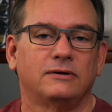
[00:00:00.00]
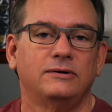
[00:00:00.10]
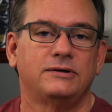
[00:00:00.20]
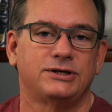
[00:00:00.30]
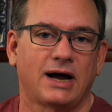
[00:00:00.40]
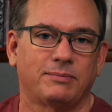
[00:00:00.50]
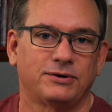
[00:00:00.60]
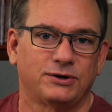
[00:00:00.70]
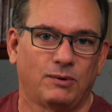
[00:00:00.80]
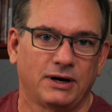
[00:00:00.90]
Luke
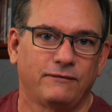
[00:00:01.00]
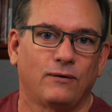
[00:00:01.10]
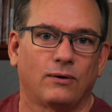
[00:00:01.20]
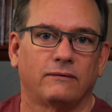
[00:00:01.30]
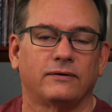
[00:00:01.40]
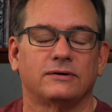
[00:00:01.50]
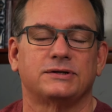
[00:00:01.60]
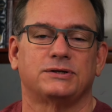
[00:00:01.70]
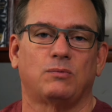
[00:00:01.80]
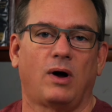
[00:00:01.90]
chapter 24,
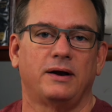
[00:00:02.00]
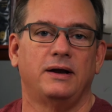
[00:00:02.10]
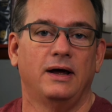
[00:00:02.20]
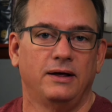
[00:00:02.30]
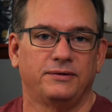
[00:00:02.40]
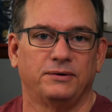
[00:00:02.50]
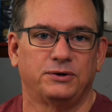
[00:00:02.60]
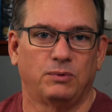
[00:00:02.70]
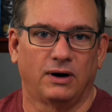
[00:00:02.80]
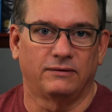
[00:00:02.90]
verses 1 through
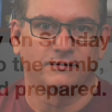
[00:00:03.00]
12.